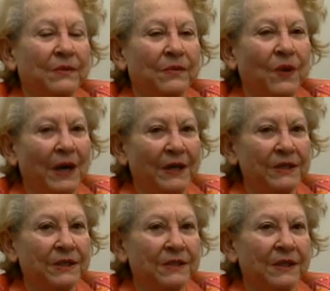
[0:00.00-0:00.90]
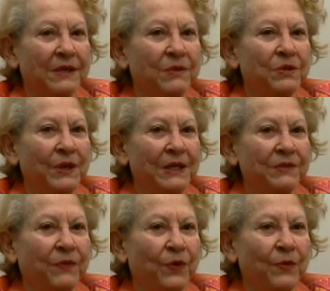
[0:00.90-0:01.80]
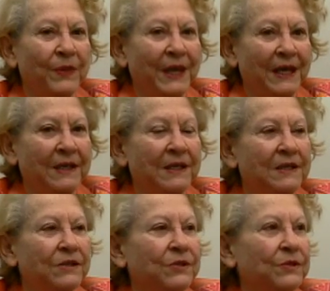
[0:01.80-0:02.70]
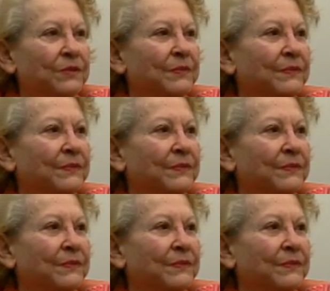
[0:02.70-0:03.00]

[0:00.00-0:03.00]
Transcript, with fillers: was, they would transform that into